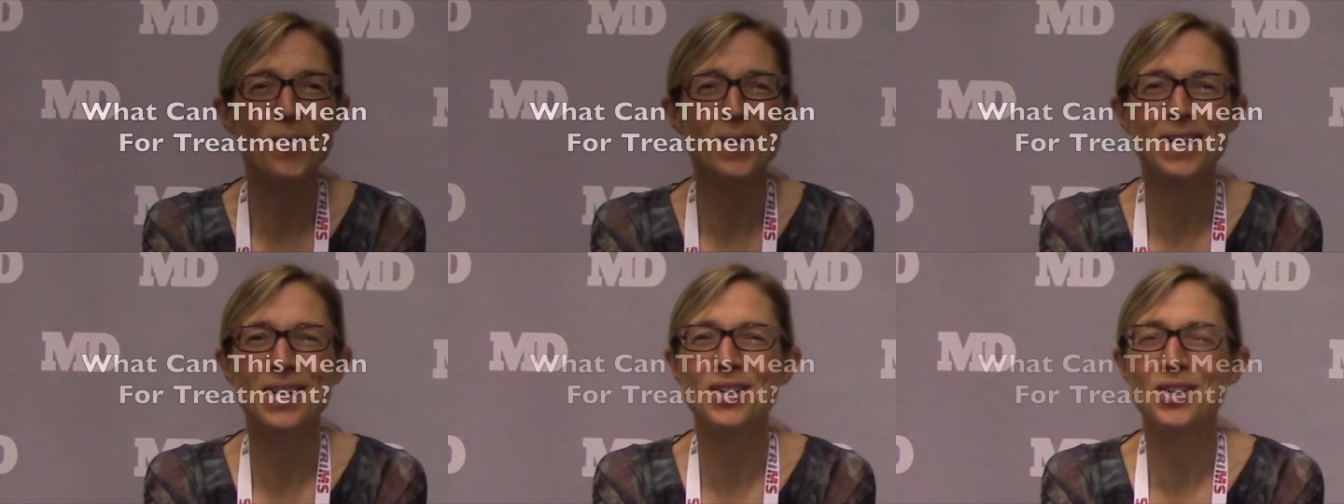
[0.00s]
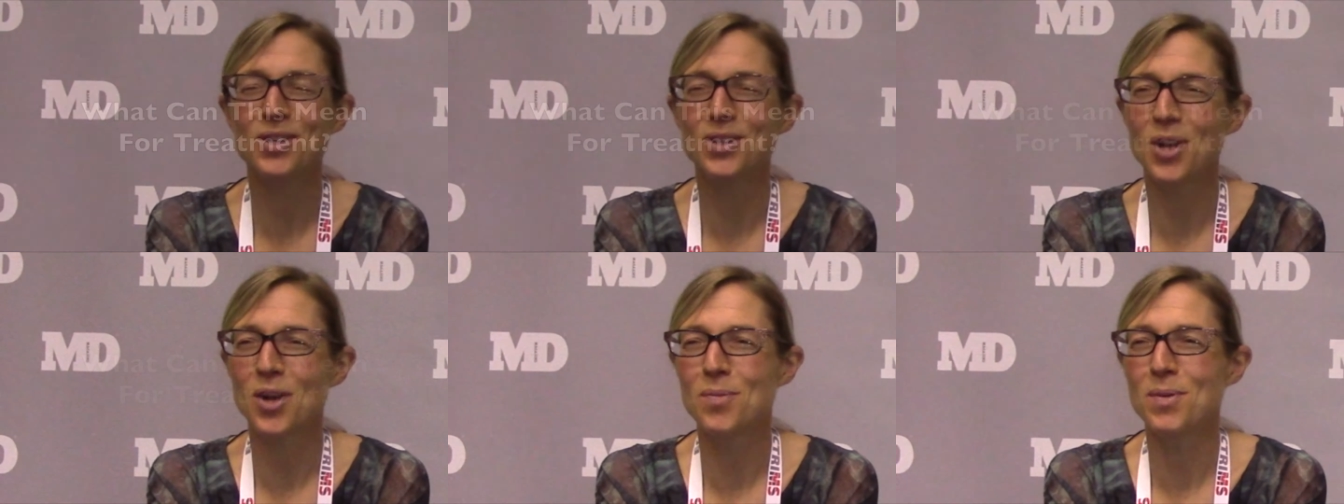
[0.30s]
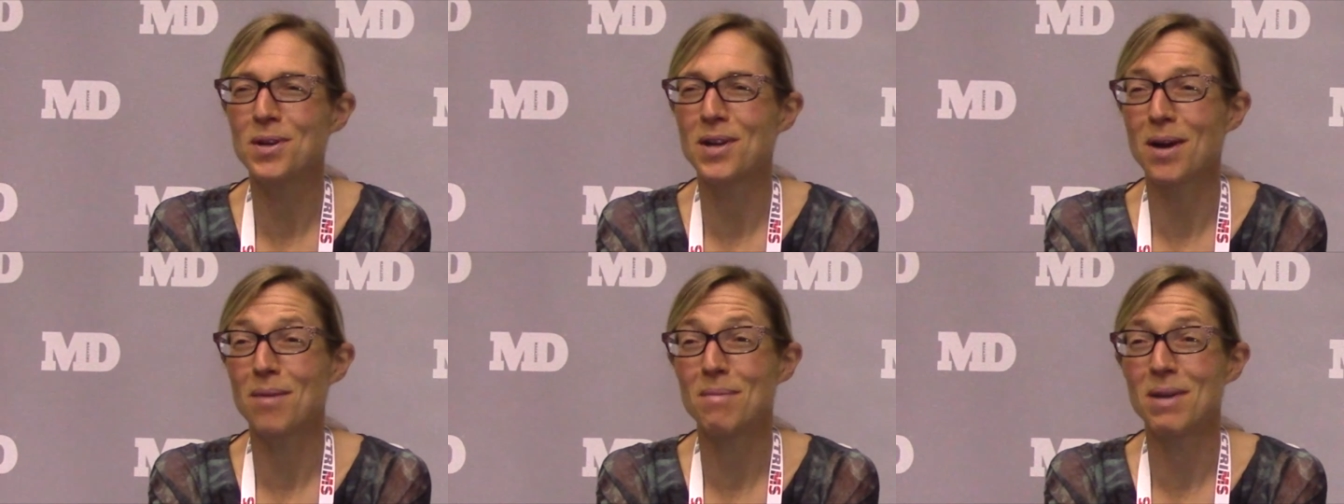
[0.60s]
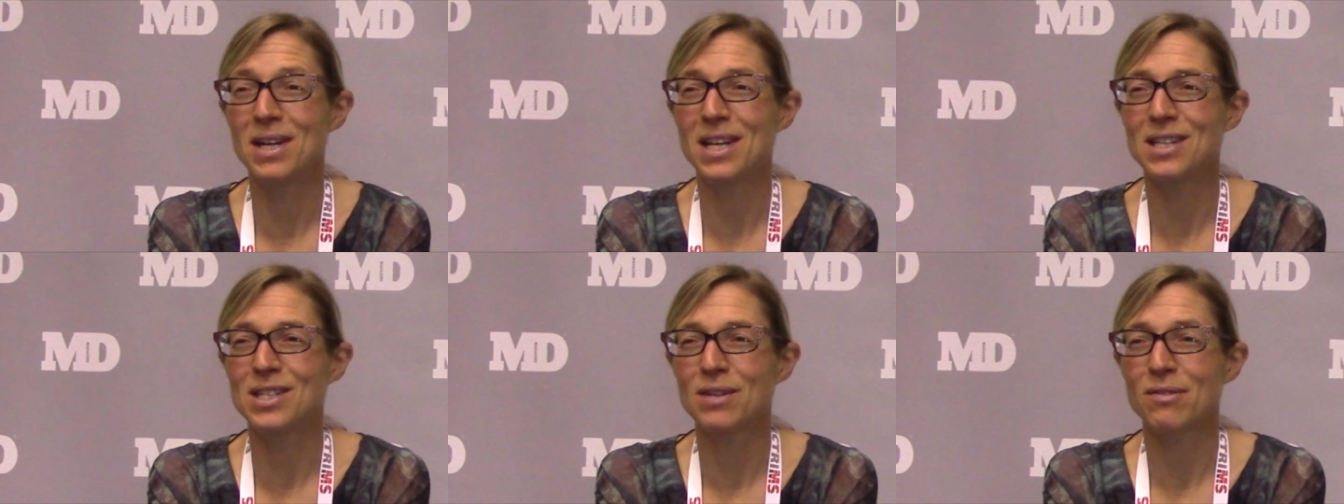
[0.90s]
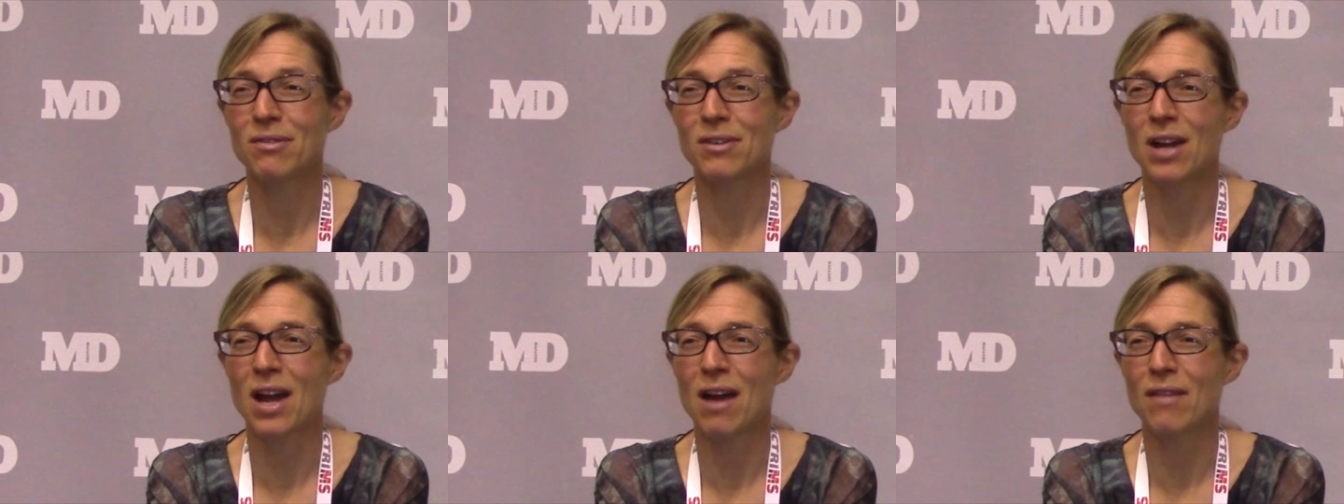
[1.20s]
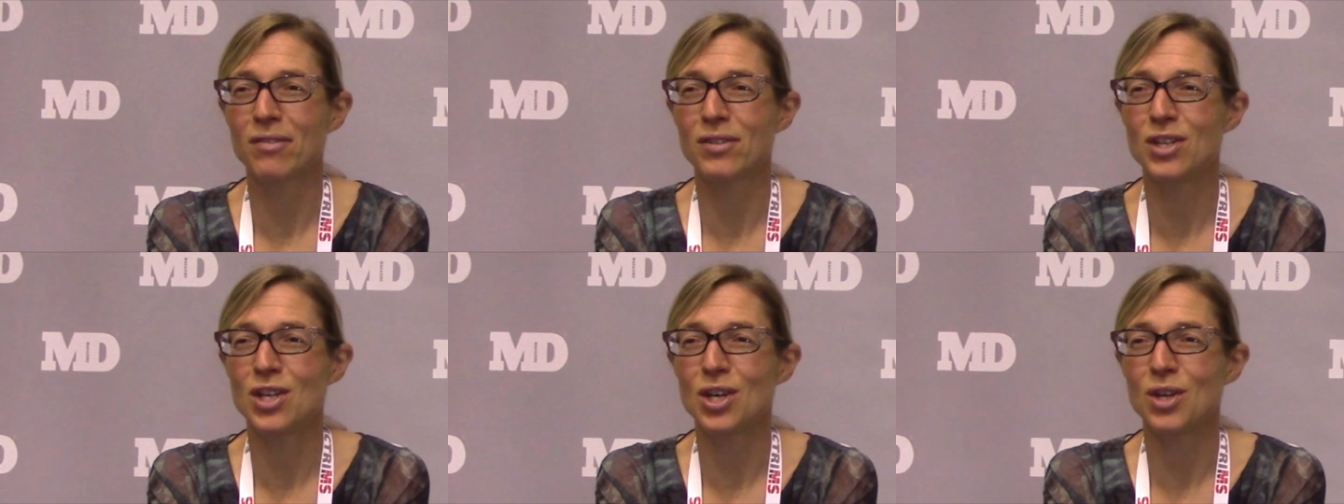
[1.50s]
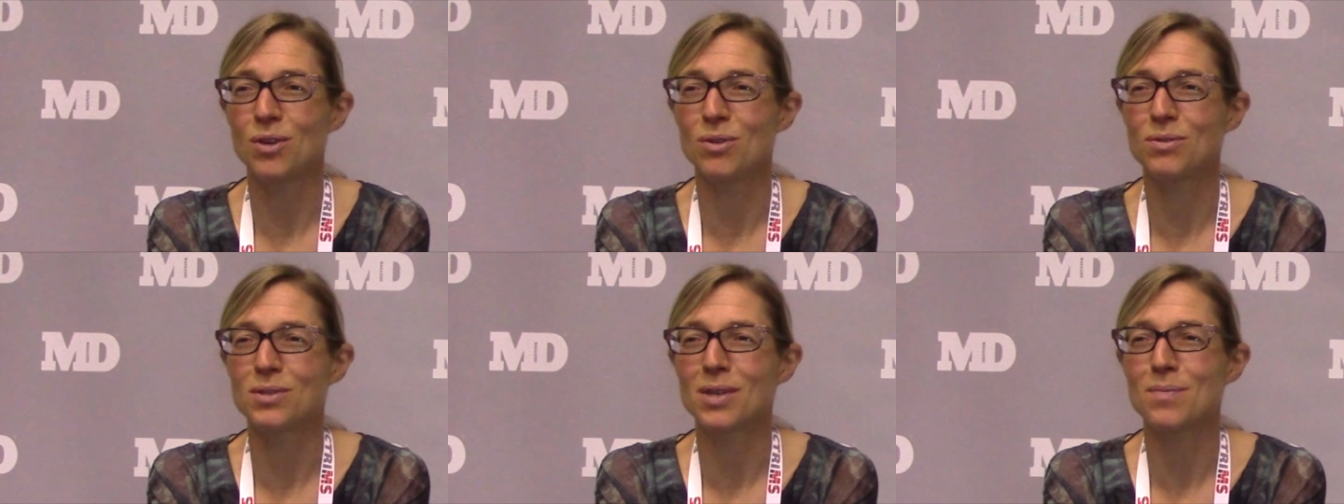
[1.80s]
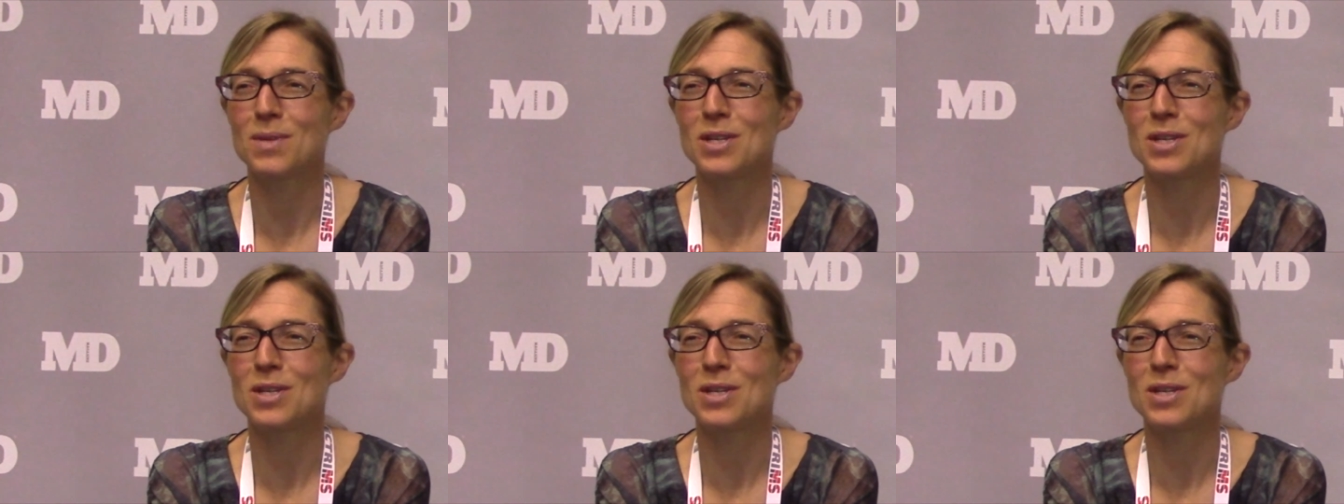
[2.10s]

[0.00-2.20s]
mean, it could open up many different avenues.